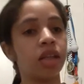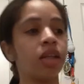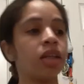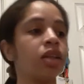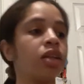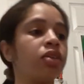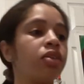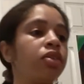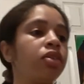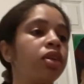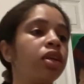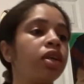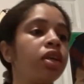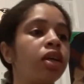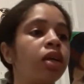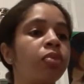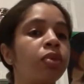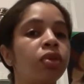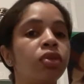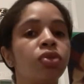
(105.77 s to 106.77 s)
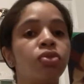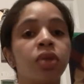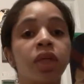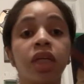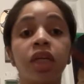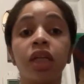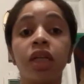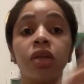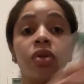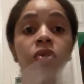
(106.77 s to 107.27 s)
Let's see, I'm gonna
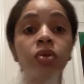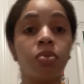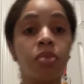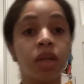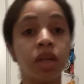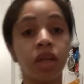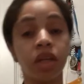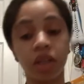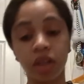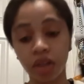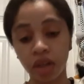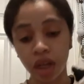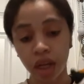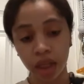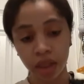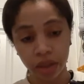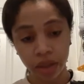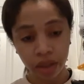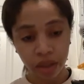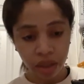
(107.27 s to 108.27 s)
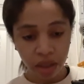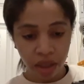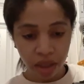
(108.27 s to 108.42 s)
drink a little bit in your honor.